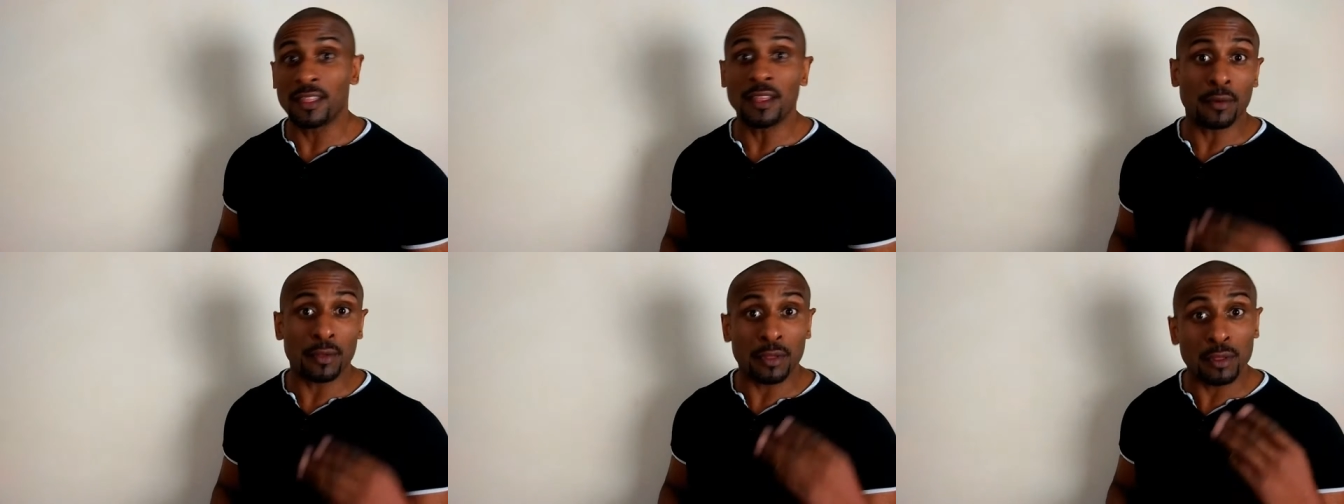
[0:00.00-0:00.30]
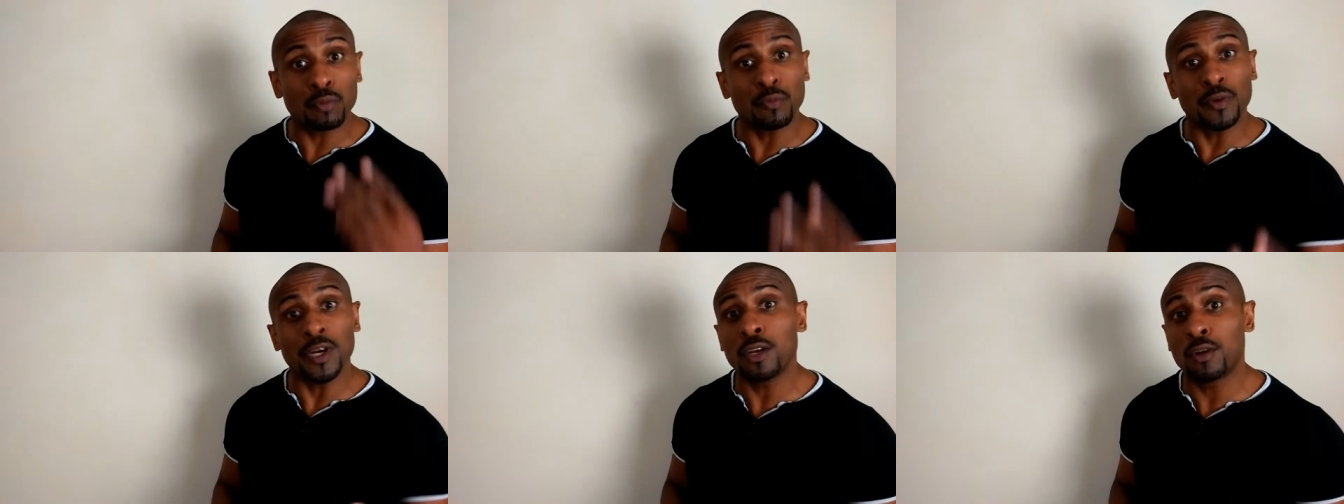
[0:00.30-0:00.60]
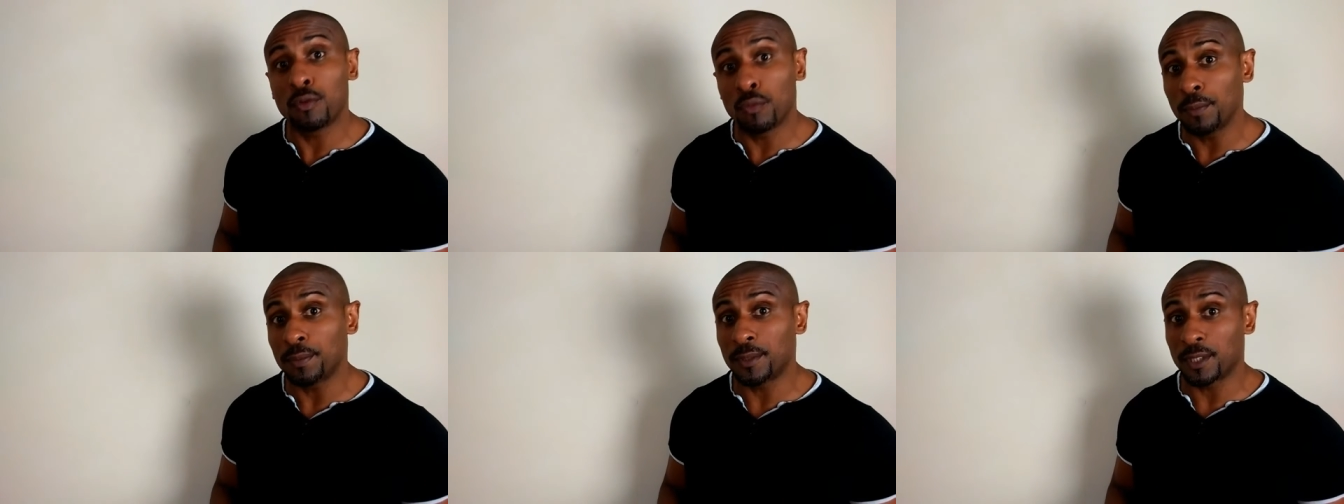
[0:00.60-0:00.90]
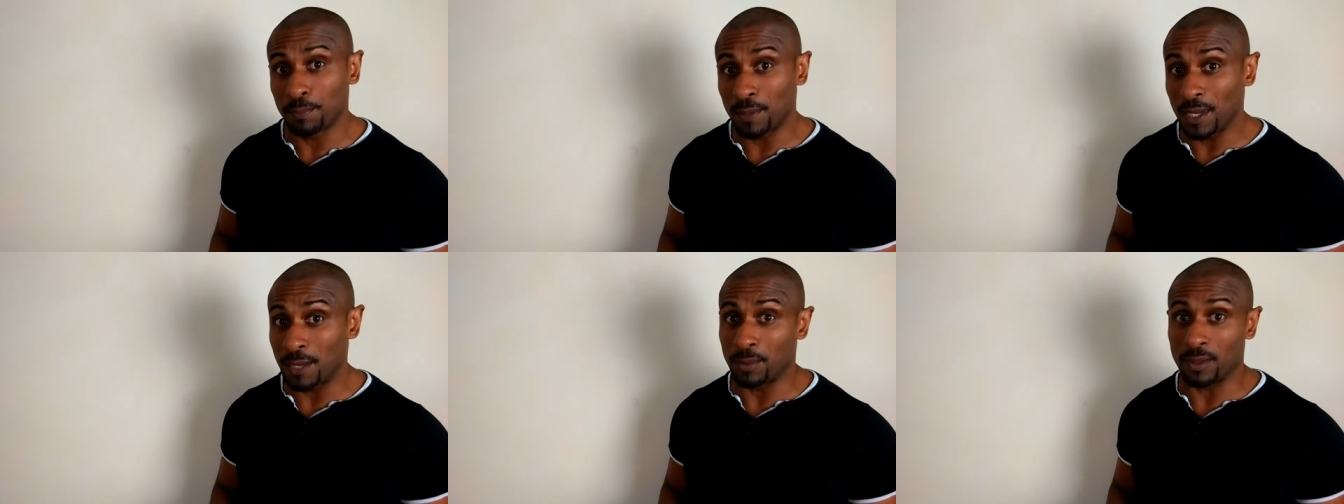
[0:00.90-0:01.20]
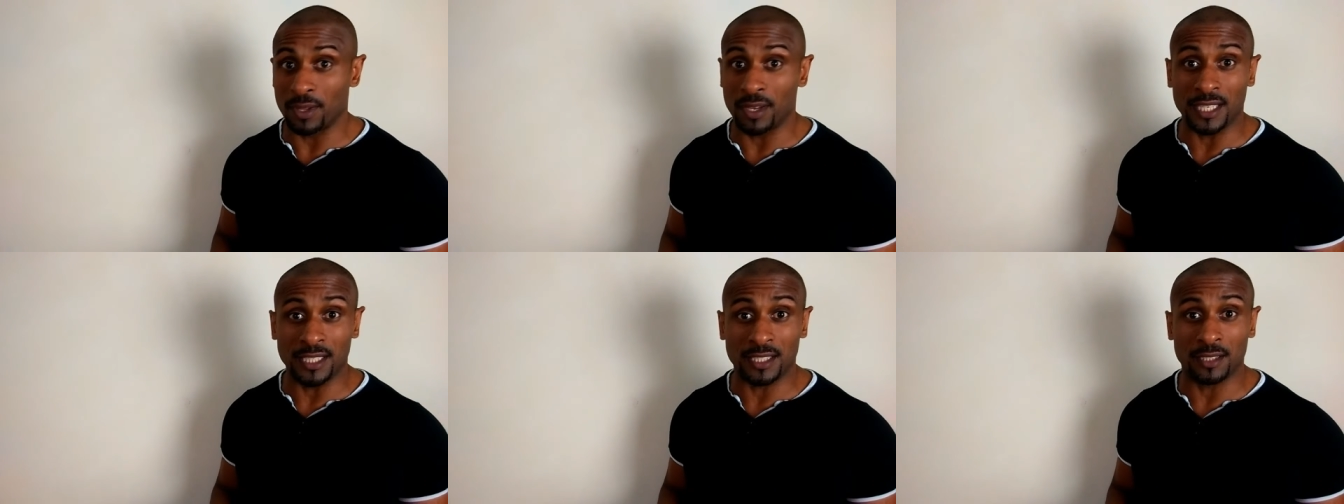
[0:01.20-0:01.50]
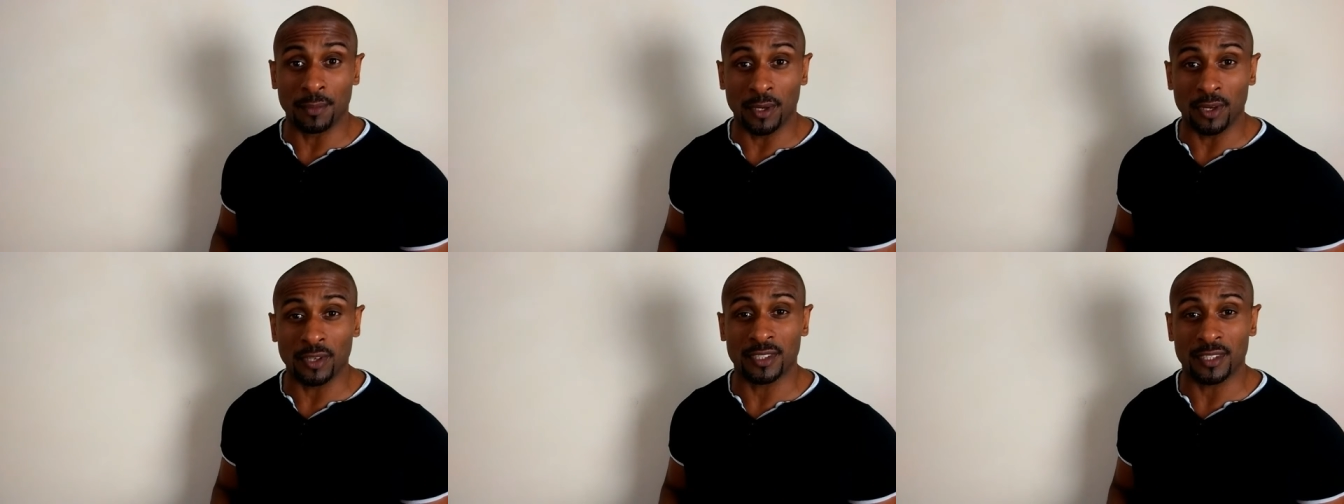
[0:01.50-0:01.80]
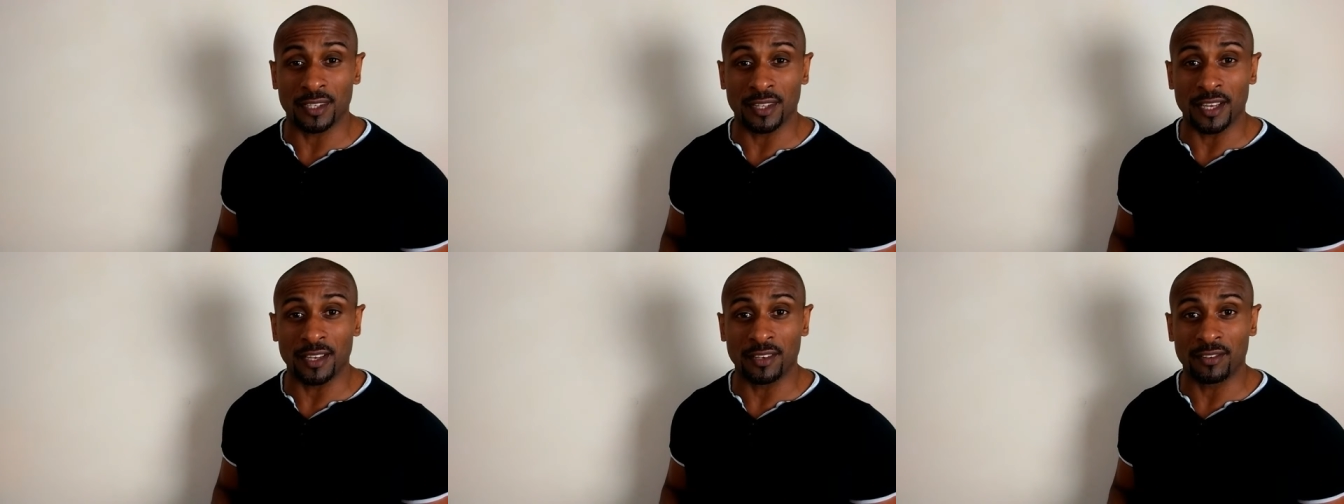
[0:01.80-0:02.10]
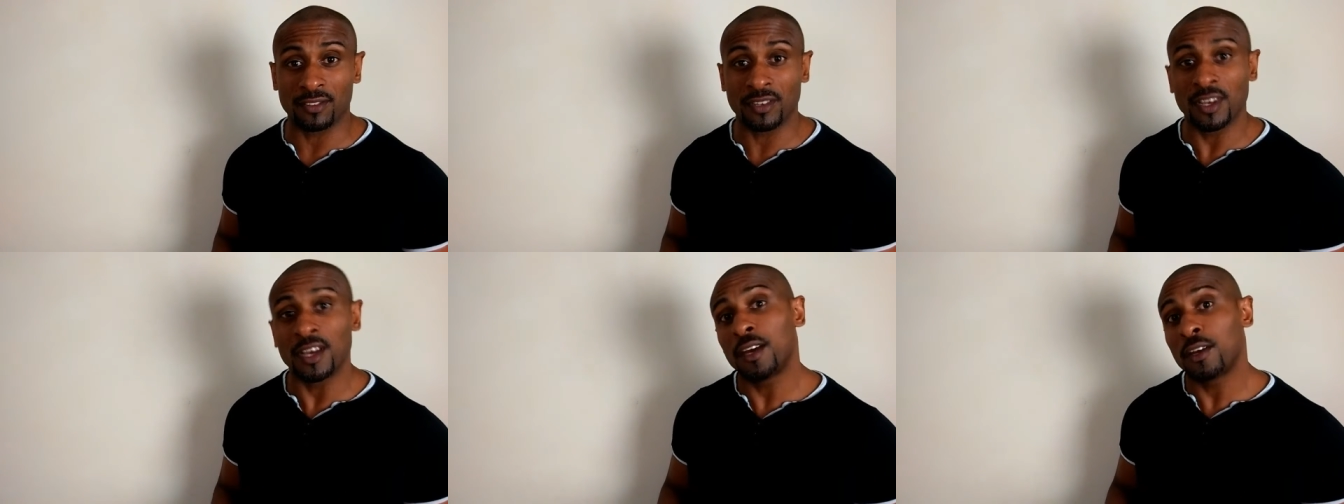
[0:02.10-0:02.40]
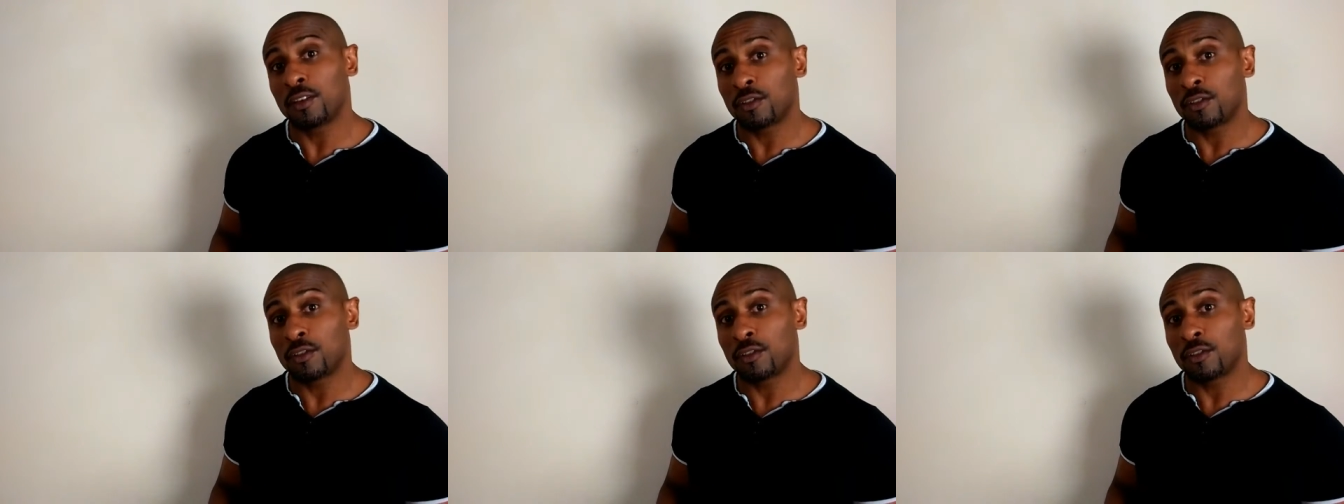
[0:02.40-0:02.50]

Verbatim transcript: Now, there are three groups of people that need to master this